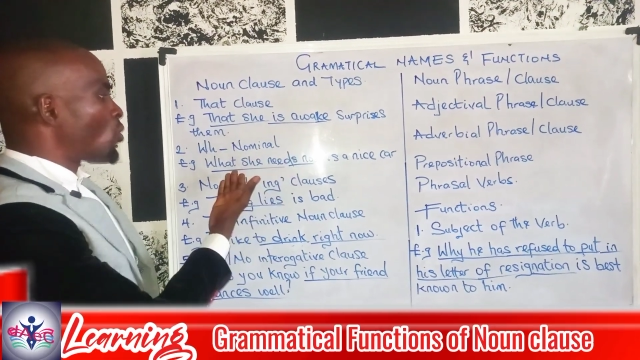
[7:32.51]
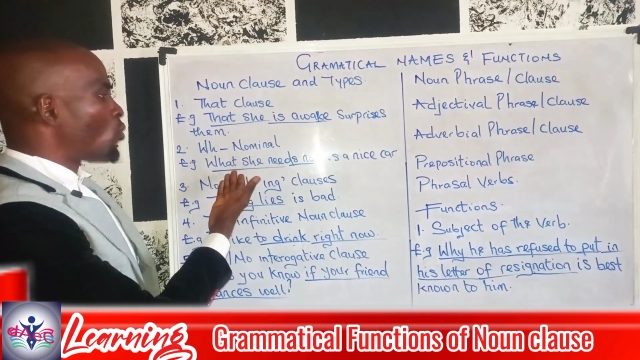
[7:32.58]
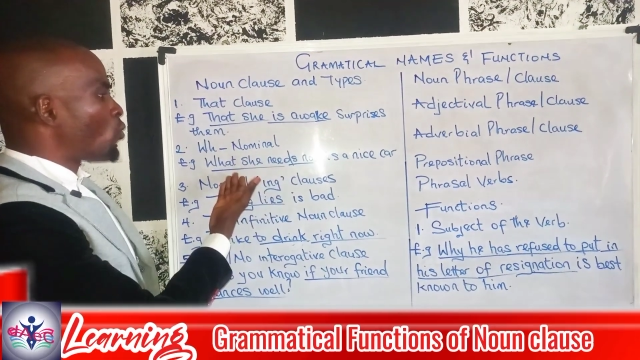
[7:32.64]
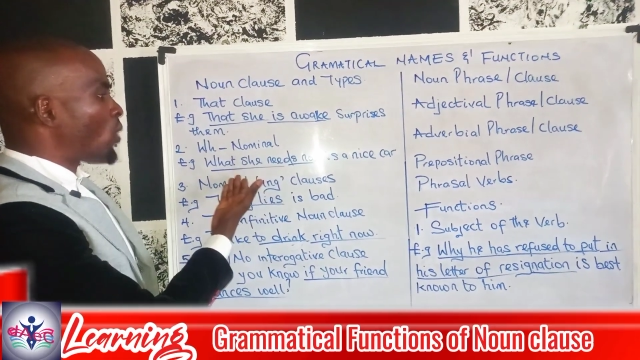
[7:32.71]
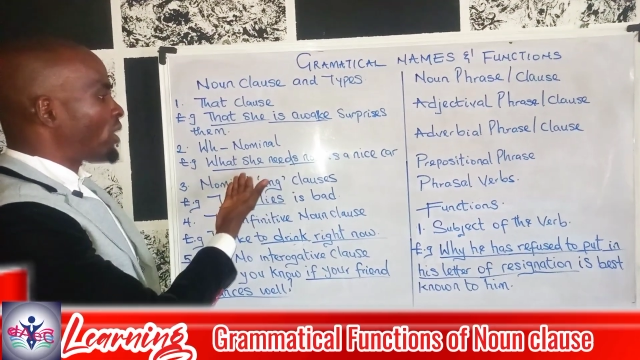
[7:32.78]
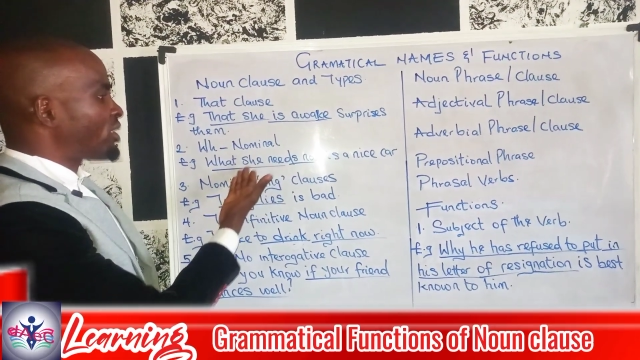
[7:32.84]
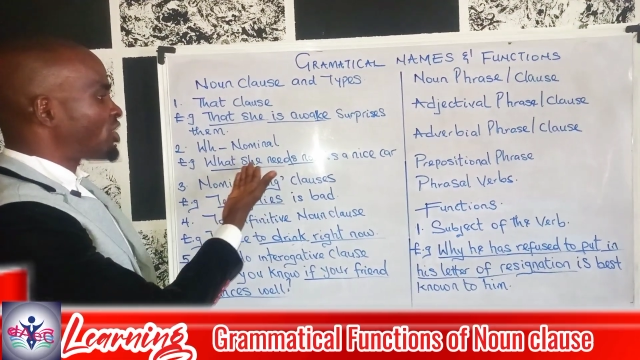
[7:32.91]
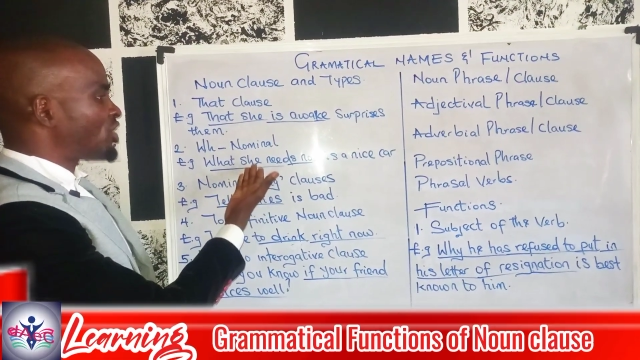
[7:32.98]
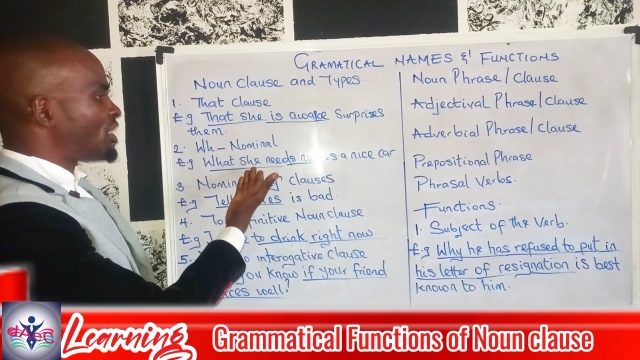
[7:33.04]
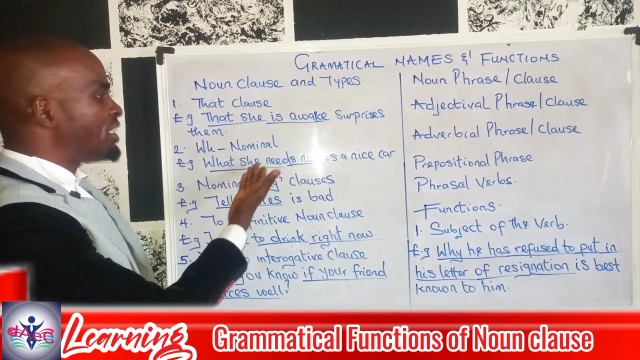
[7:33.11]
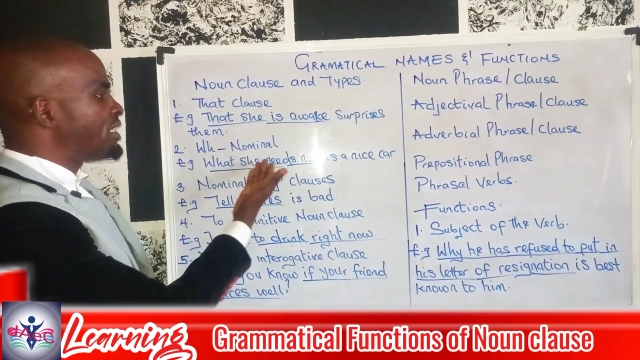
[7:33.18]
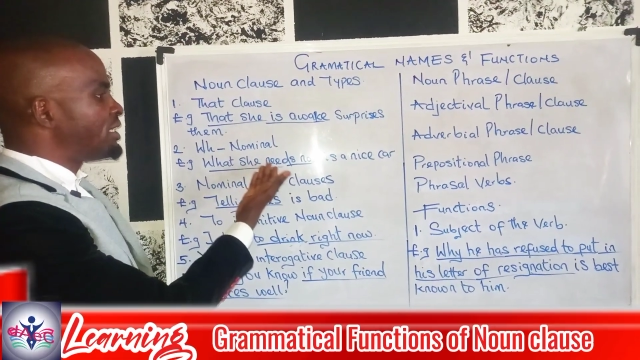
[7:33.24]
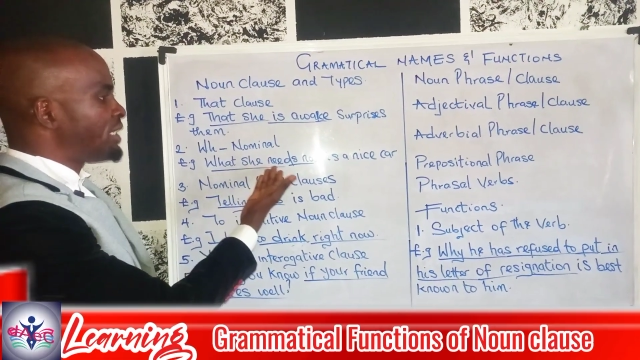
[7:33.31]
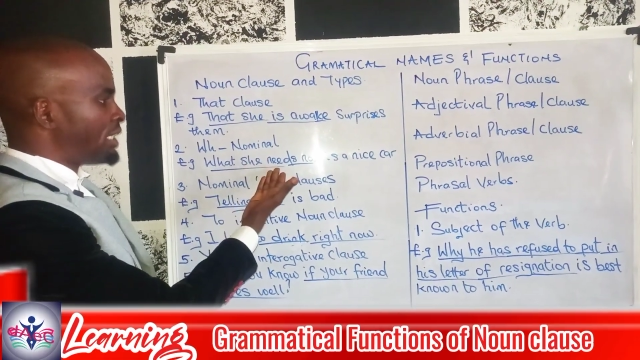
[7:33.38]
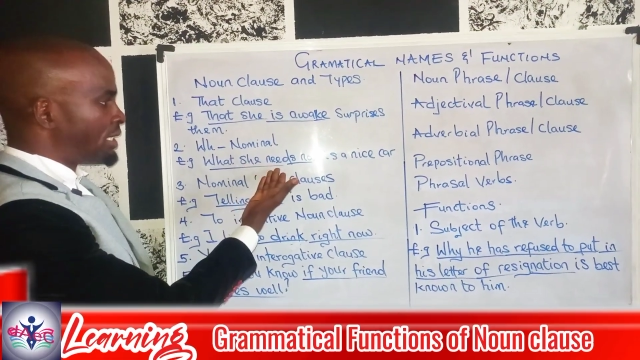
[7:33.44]
What she
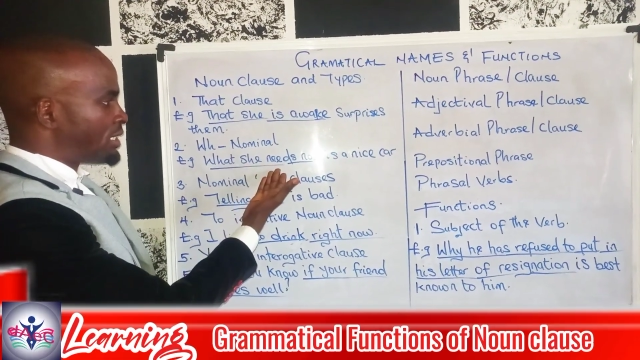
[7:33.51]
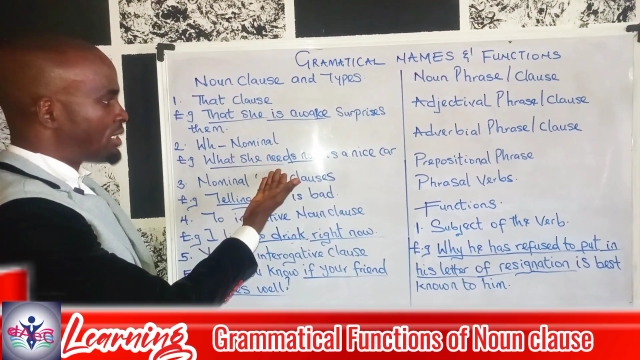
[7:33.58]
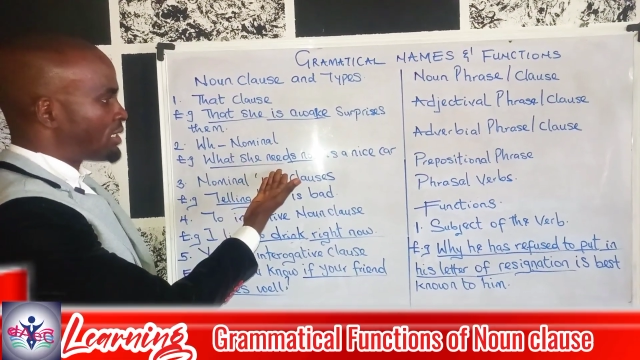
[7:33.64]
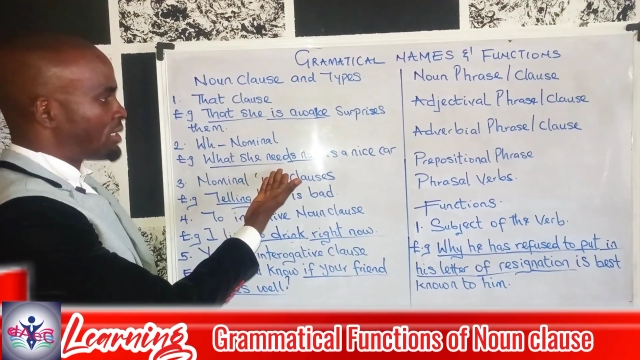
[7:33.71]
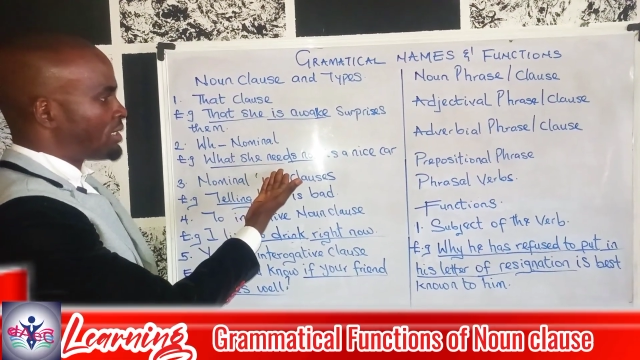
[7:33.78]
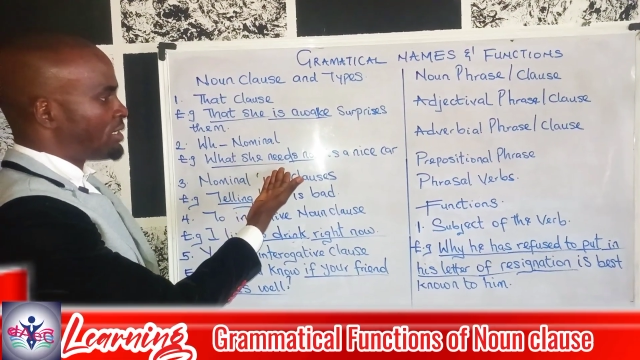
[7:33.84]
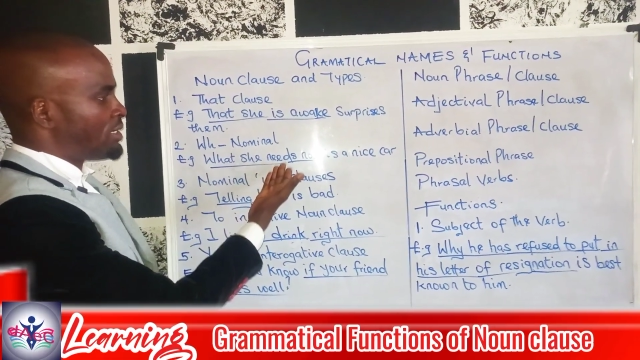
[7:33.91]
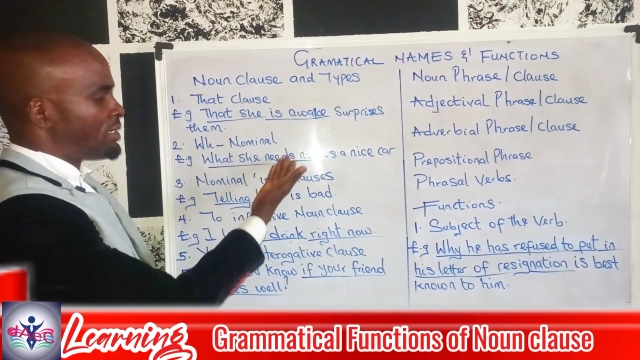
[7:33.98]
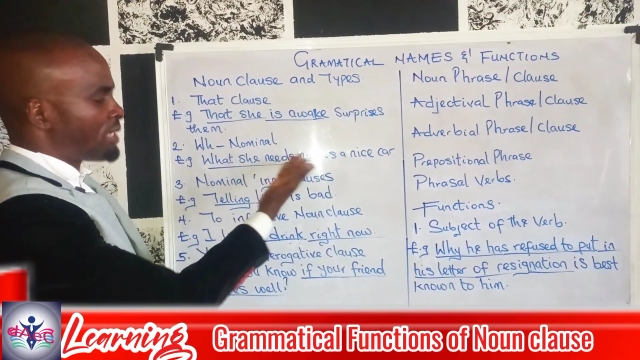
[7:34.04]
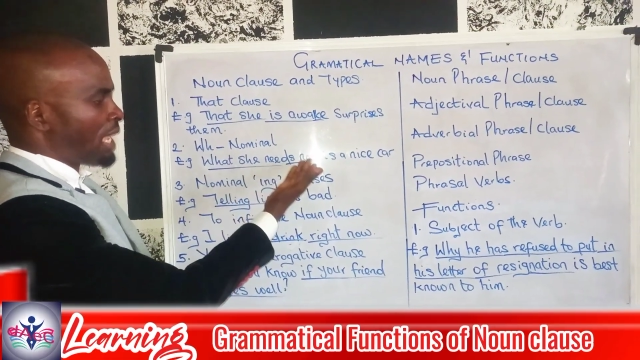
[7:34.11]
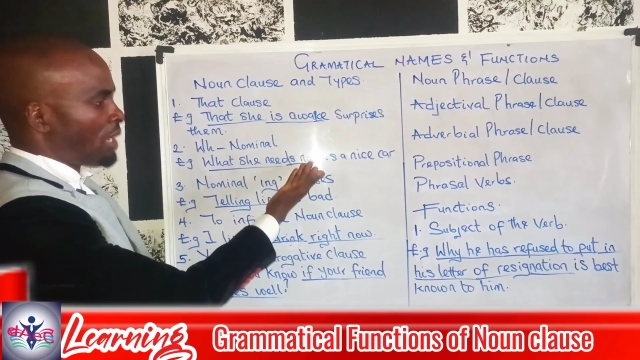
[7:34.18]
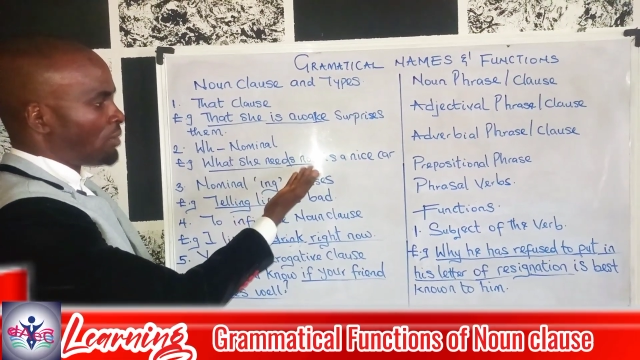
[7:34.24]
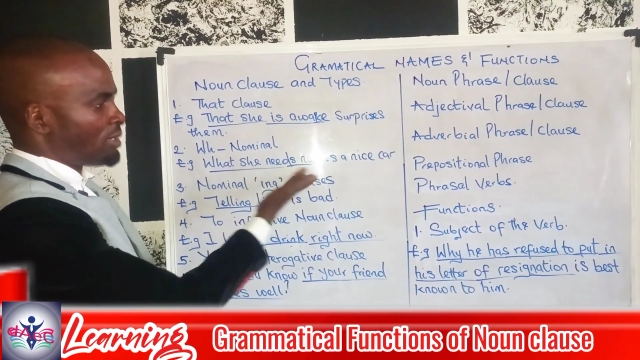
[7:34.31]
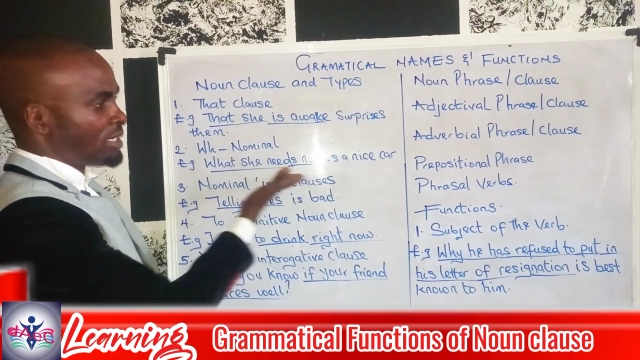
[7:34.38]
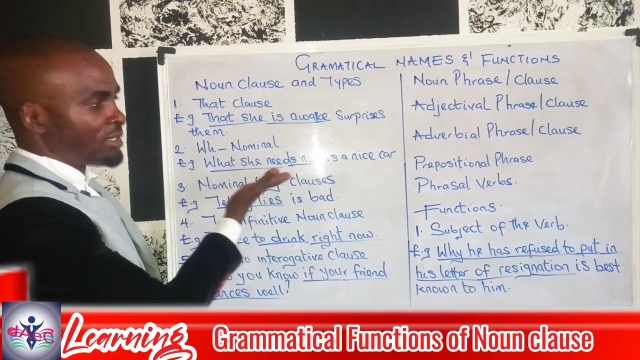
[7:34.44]
needs
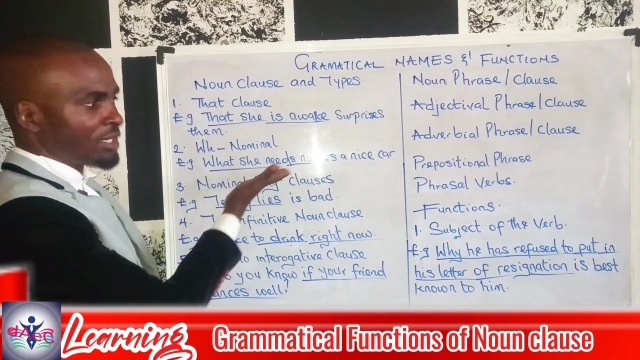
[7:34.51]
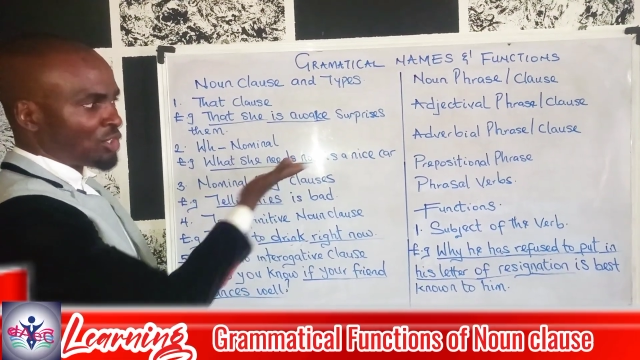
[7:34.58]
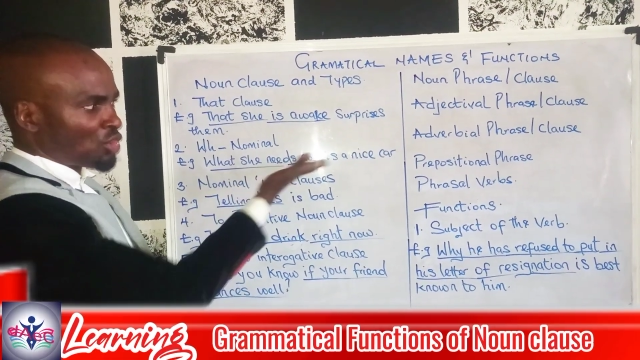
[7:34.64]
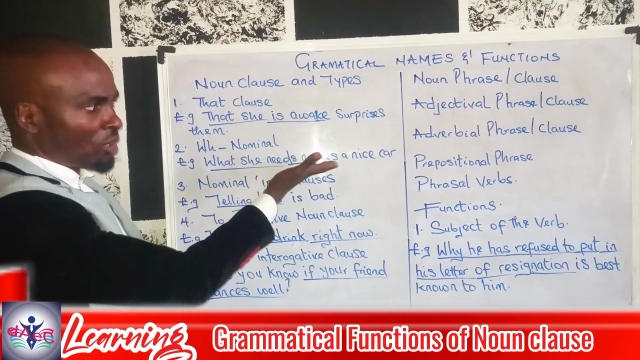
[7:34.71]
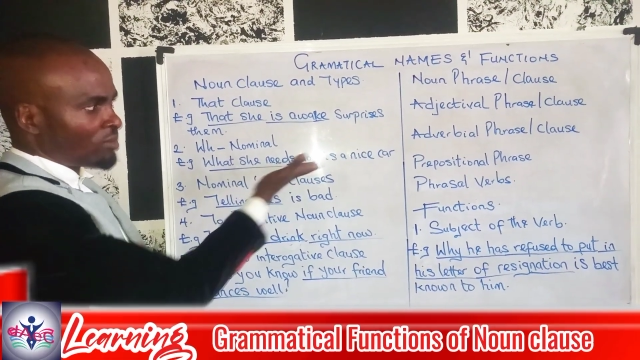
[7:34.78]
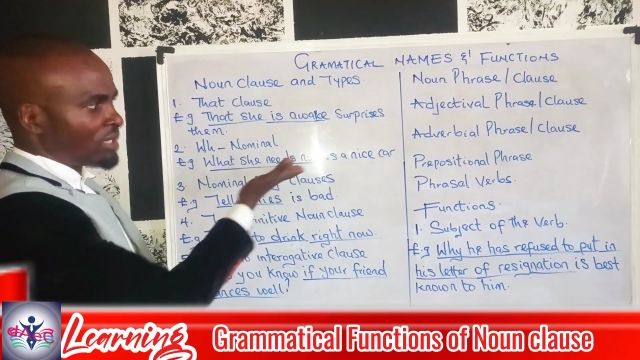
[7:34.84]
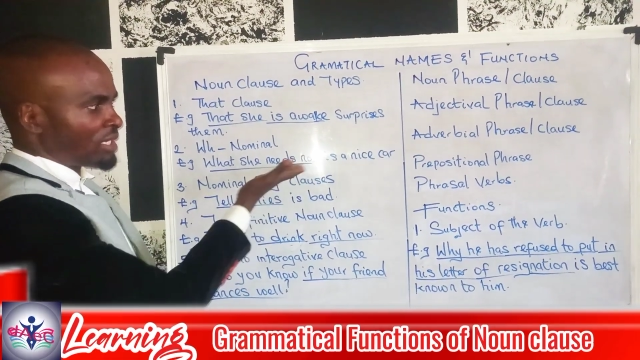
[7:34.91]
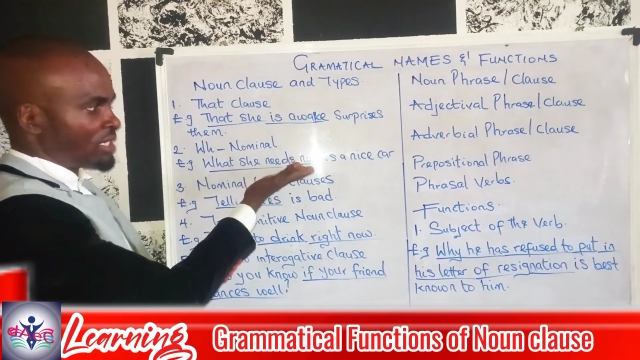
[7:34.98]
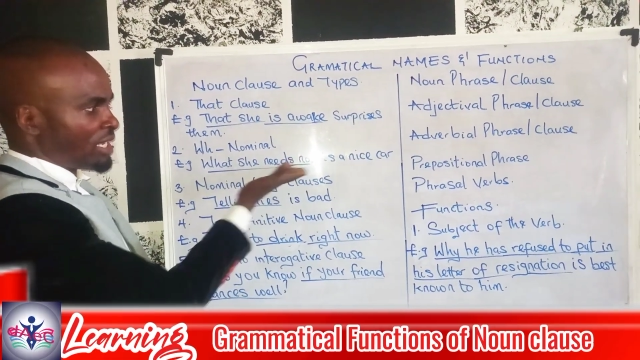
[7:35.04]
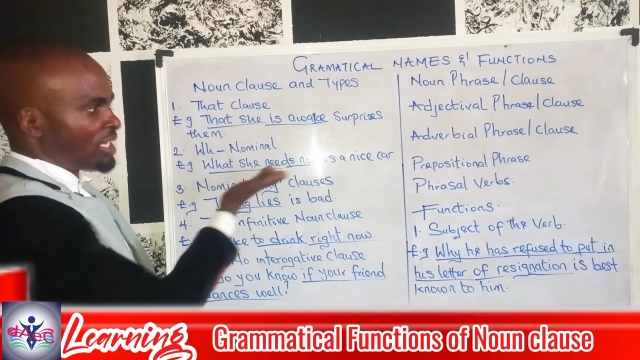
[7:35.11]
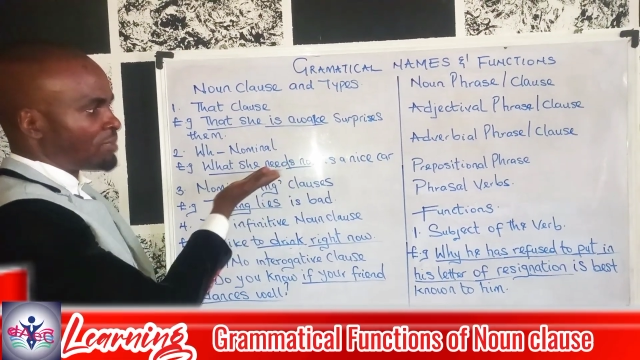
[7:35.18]
now is the subject here.